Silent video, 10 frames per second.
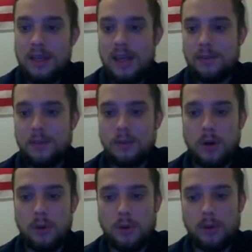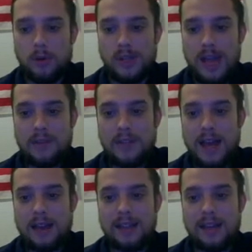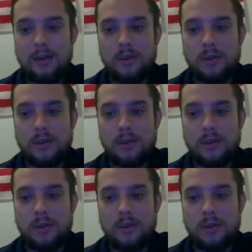If you don't currently have an ad account,